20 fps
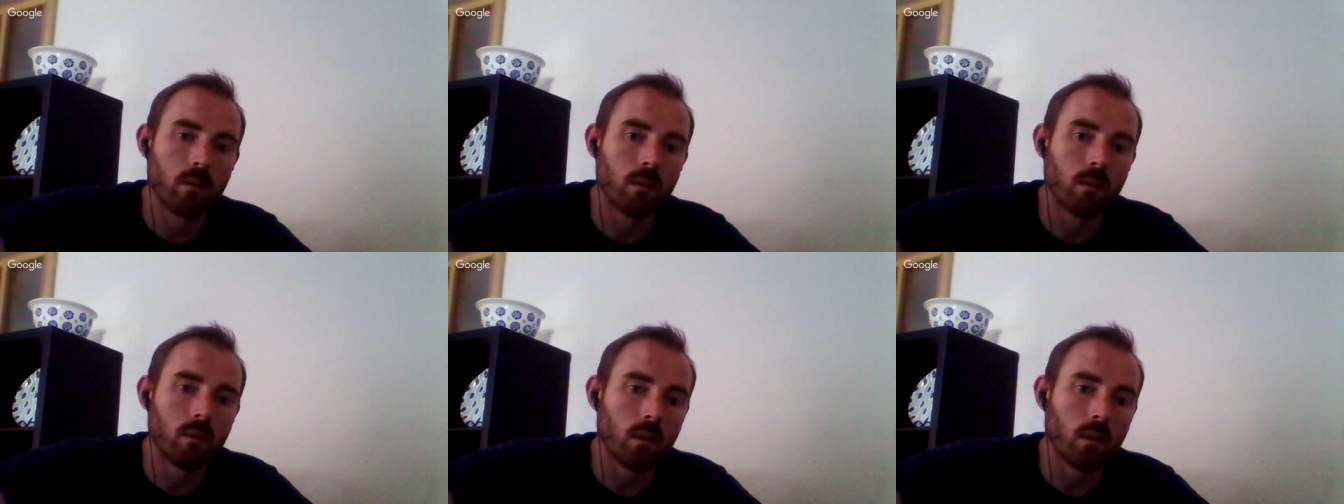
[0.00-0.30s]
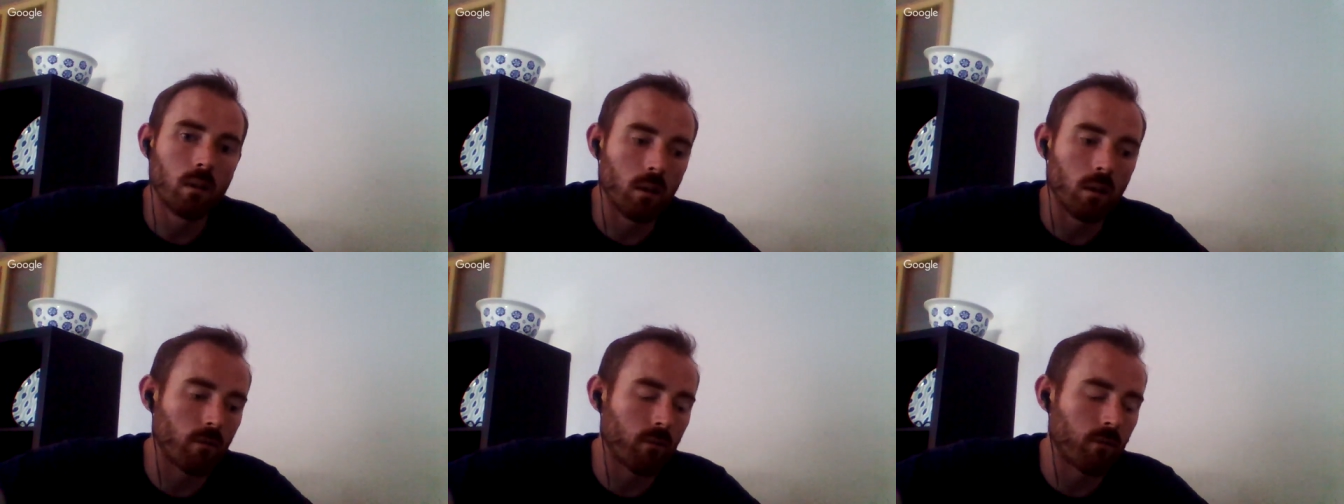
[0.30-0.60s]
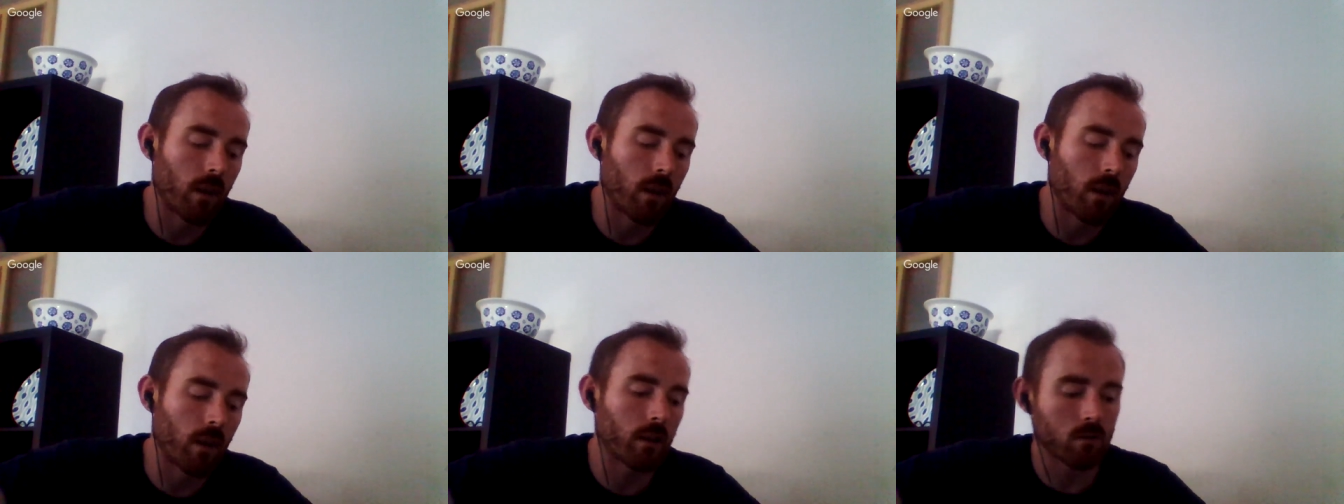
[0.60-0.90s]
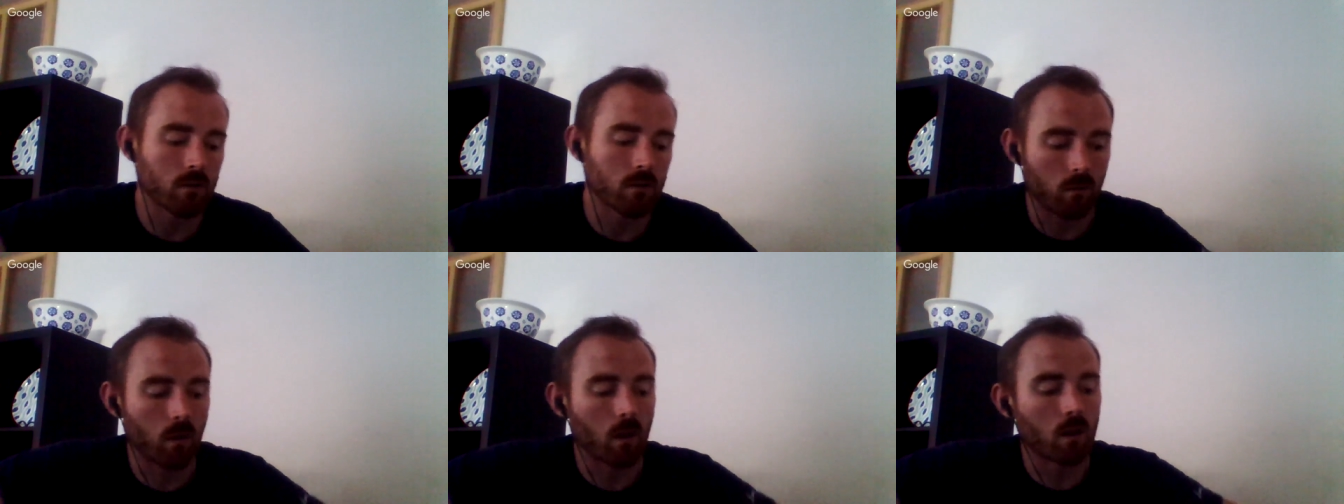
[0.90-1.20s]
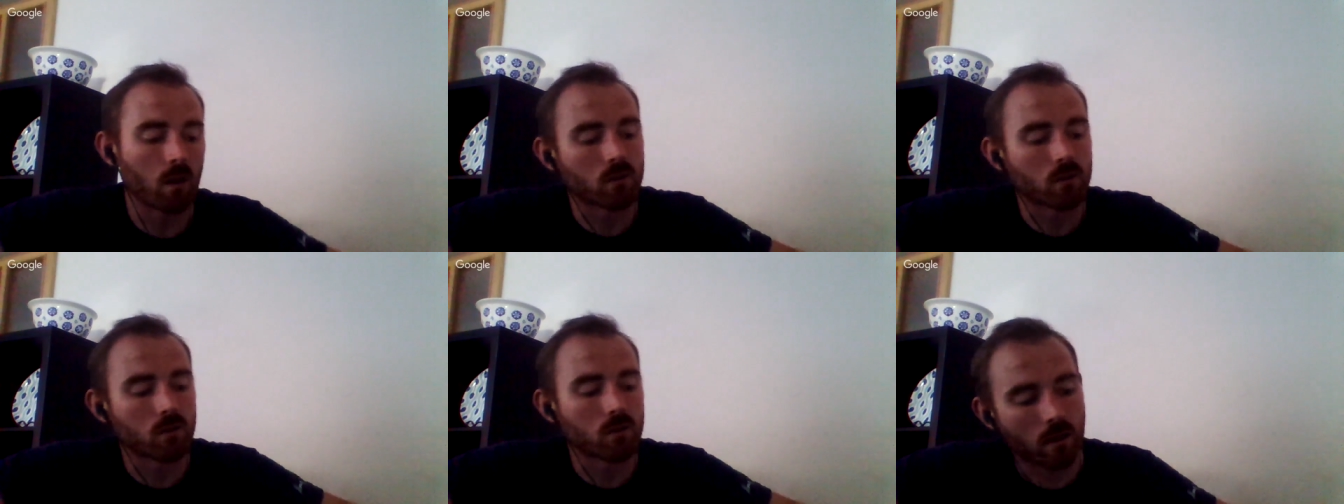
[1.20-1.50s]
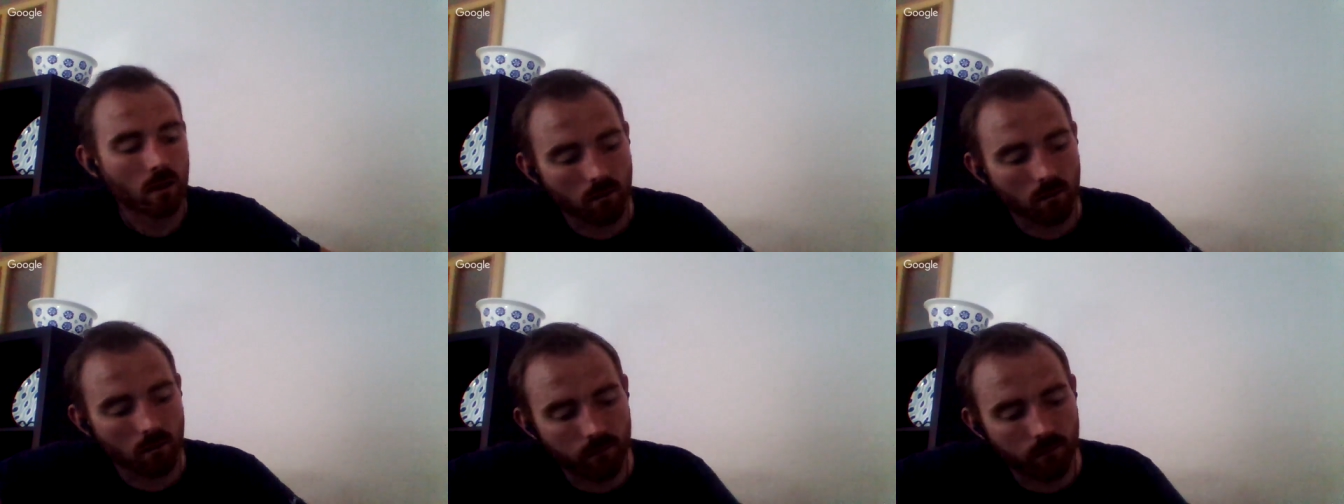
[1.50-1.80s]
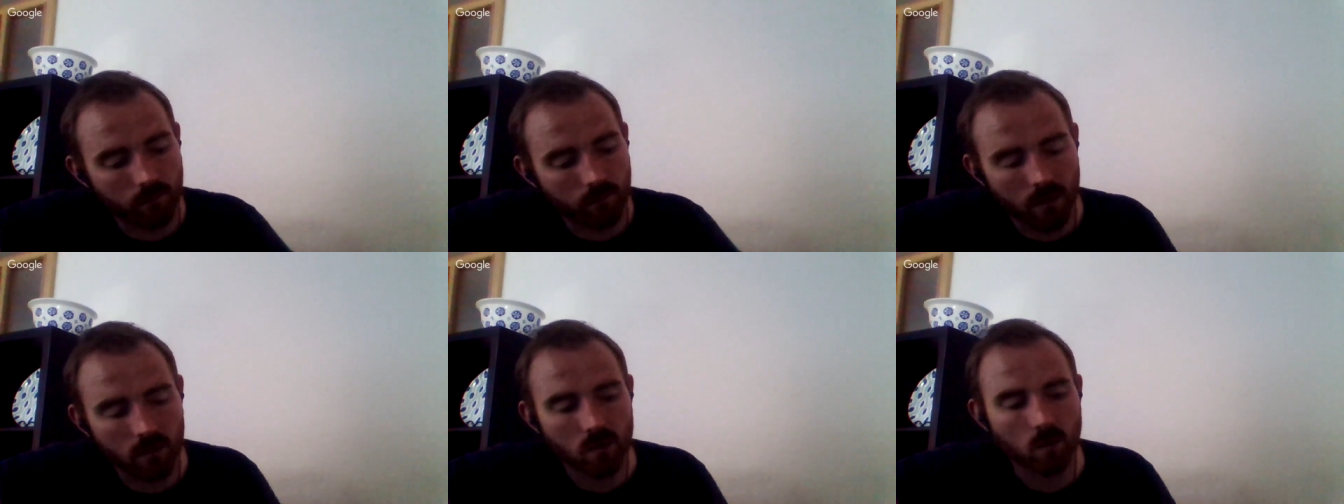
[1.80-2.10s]
Uh, the flankers will also get their feet
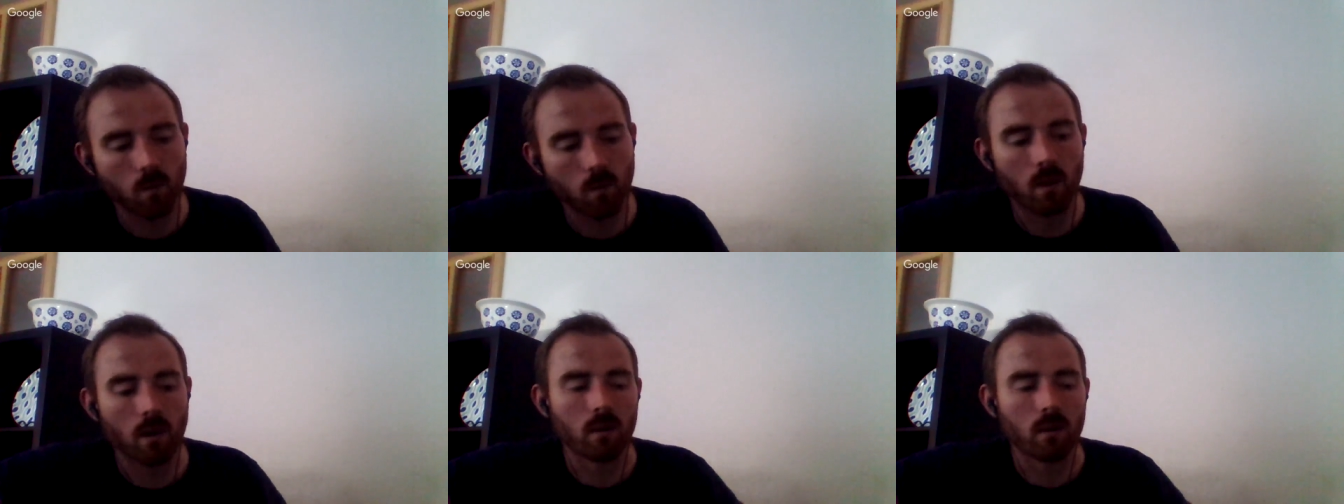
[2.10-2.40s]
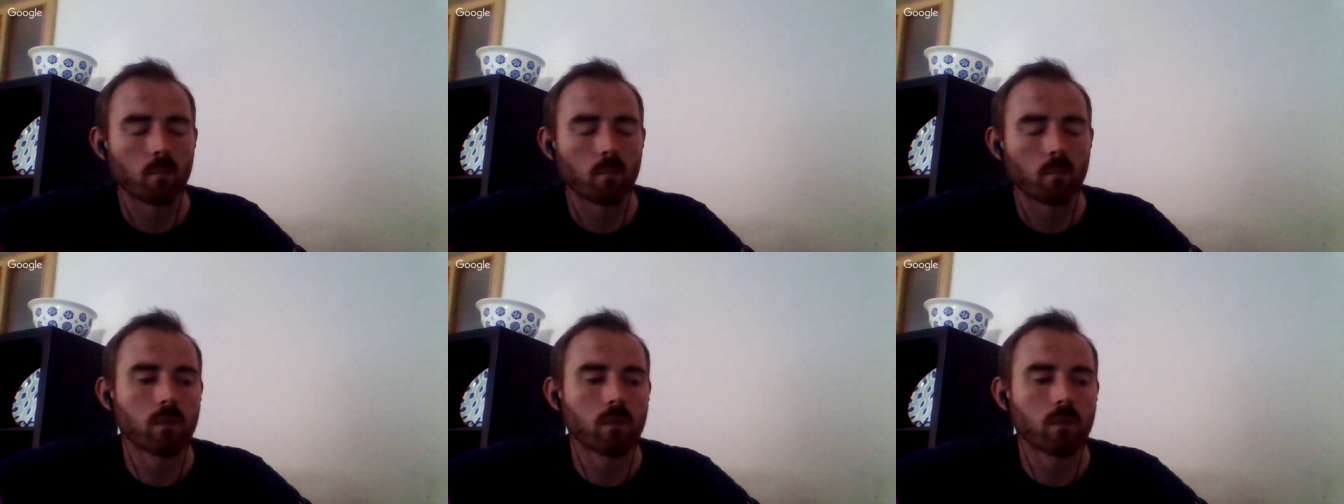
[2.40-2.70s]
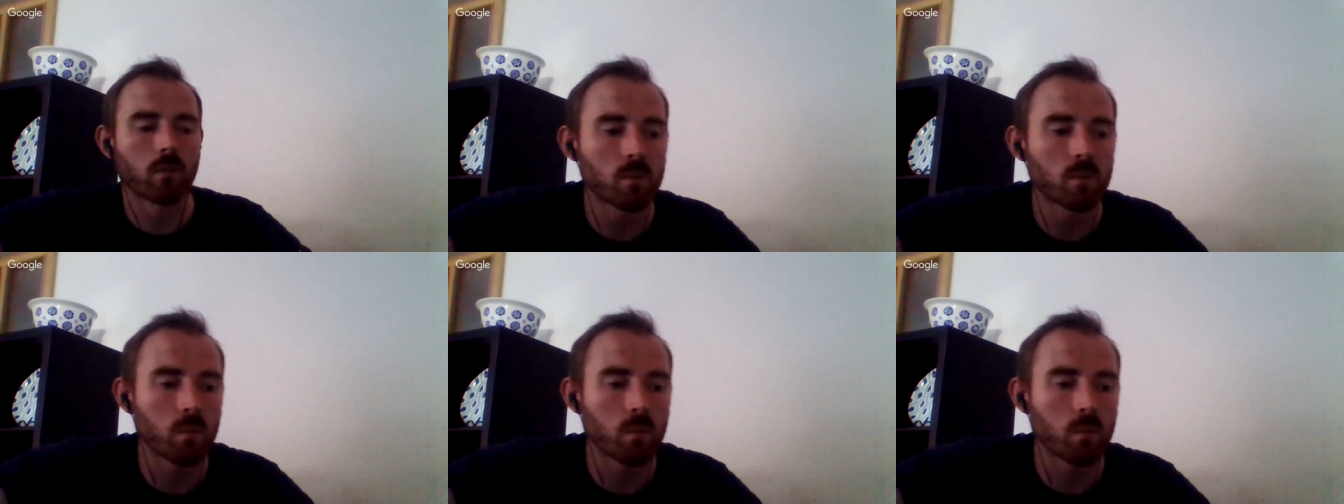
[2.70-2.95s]
square. The props will have